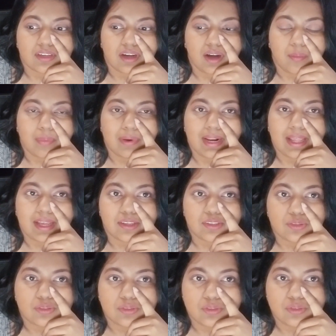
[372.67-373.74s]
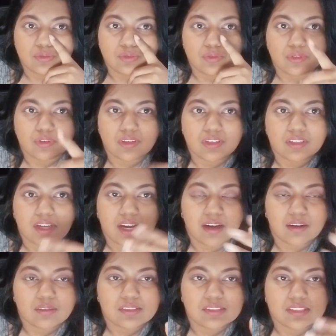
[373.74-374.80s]
apply to the
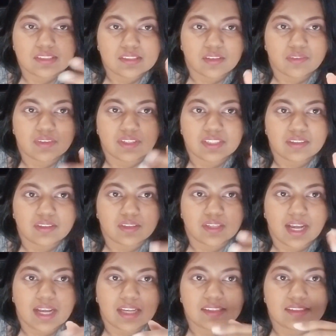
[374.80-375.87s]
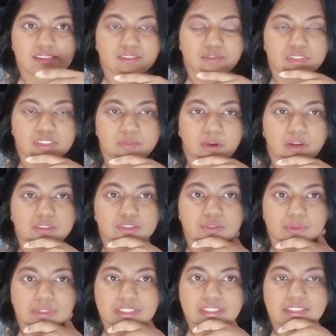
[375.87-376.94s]
housing stuff, like the ads that respond to
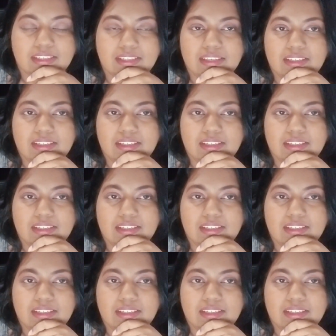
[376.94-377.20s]
it.